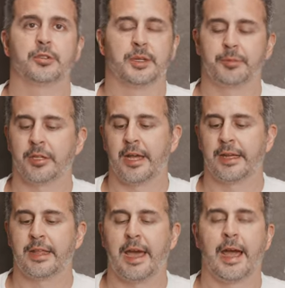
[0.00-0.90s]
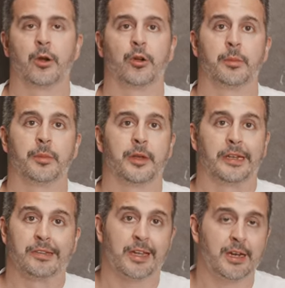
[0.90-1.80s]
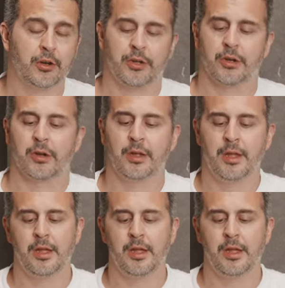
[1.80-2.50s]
or something like that, or an interior,